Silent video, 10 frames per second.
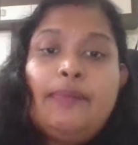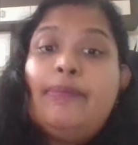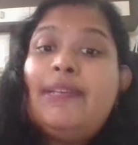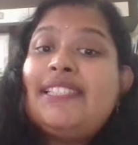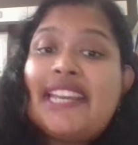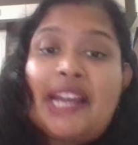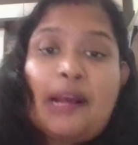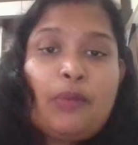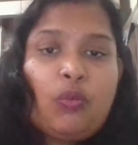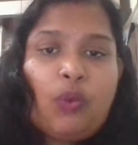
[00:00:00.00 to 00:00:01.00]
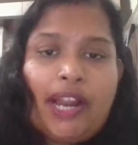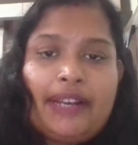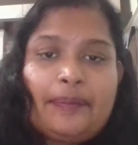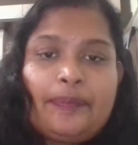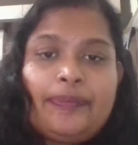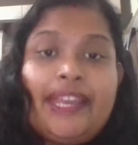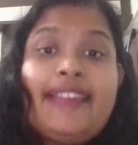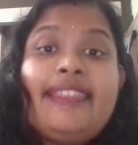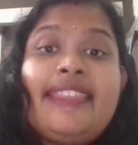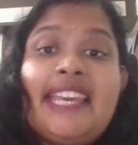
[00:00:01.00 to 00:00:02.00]
Mistake number one,
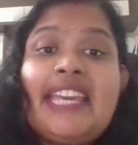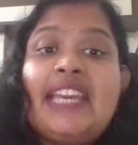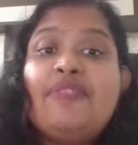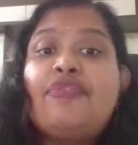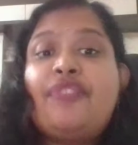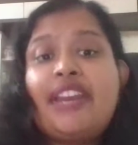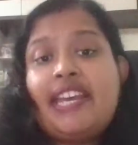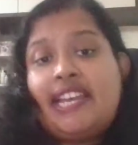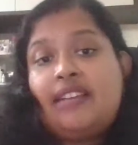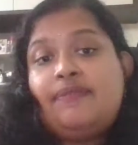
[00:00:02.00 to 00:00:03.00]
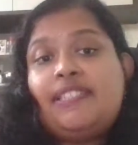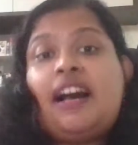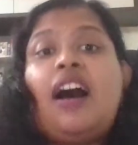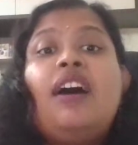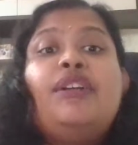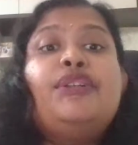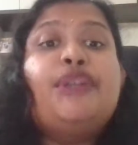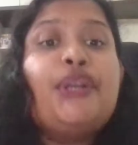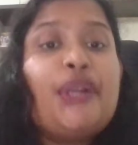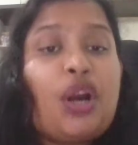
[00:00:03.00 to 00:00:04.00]
thinking free gifts are
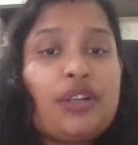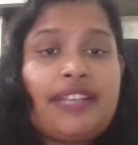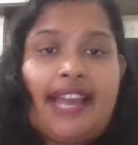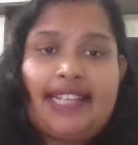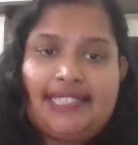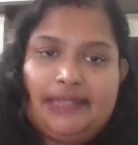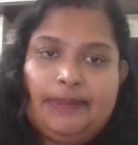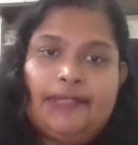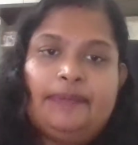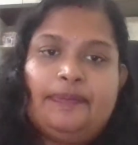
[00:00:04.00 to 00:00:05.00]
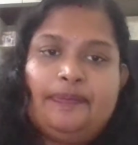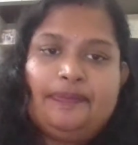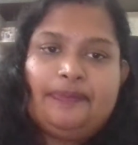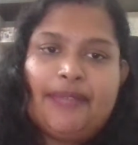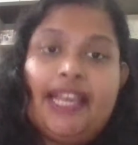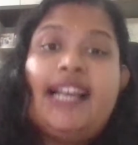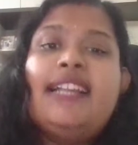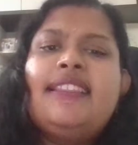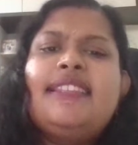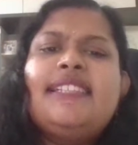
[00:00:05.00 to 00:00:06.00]
not taxable.
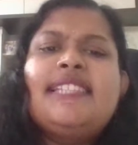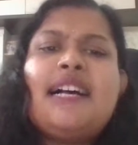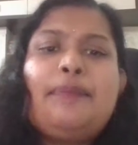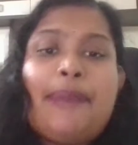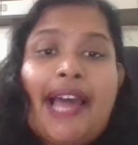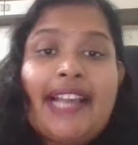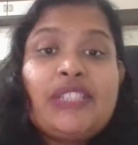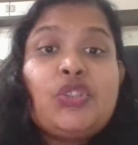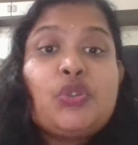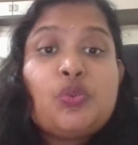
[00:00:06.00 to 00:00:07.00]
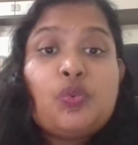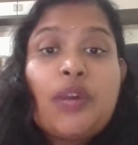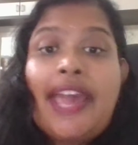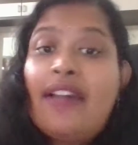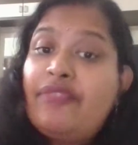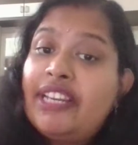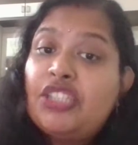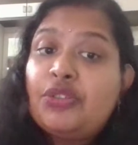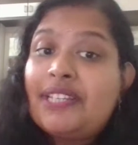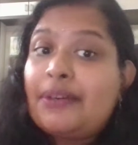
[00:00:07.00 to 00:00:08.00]
This applies
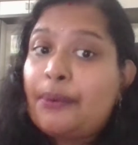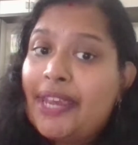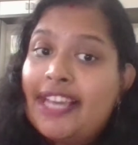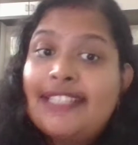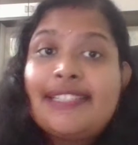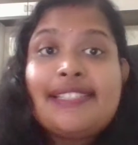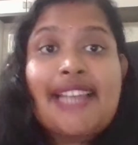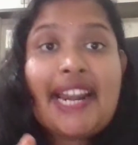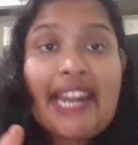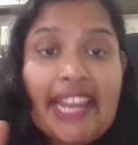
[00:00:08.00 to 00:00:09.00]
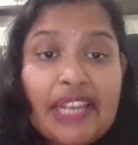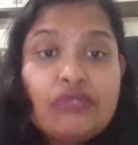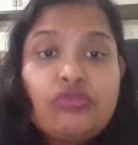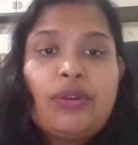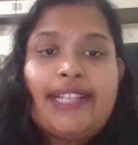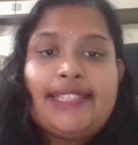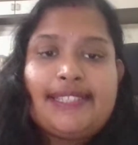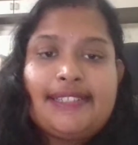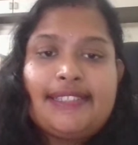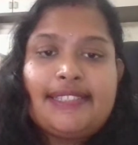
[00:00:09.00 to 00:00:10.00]
heavily to the creators and
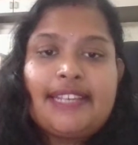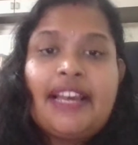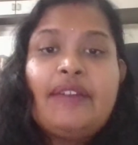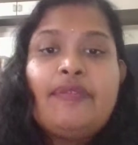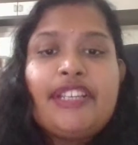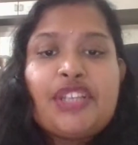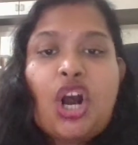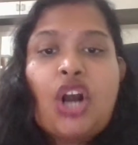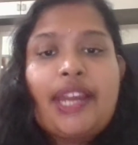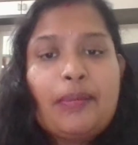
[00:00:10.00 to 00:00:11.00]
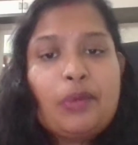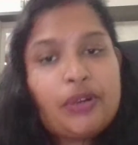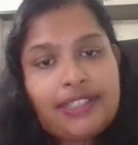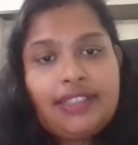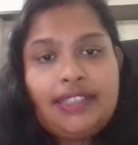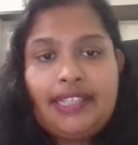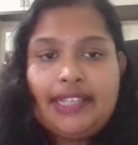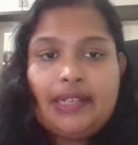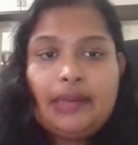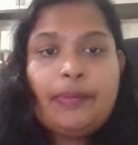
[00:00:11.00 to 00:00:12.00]
influencers we talked about
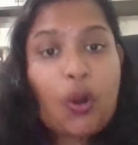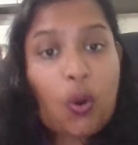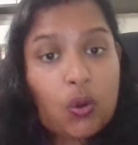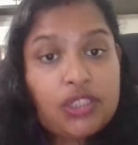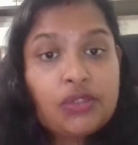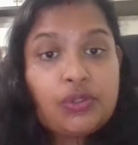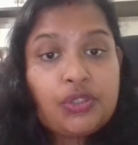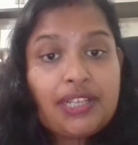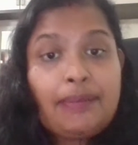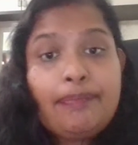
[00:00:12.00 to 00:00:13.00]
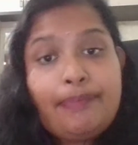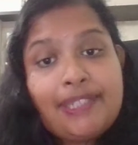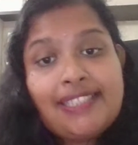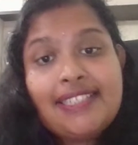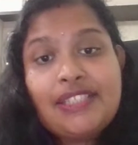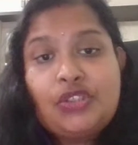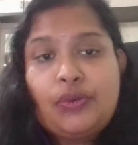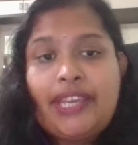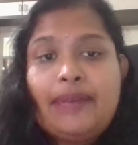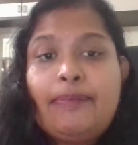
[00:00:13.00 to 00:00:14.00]
earlier, but also to the business
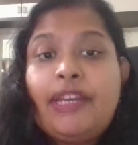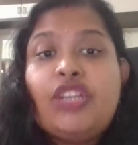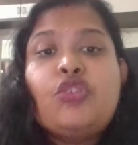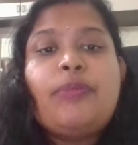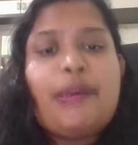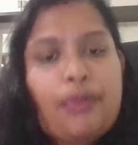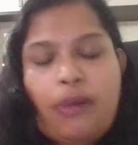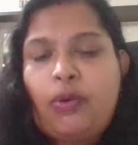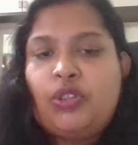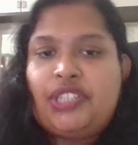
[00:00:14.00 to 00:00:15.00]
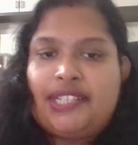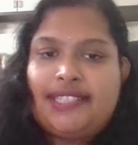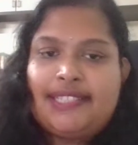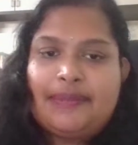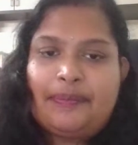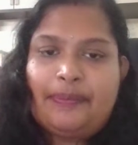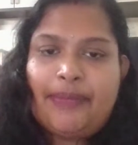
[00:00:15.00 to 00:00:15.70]
doing B2B promotions.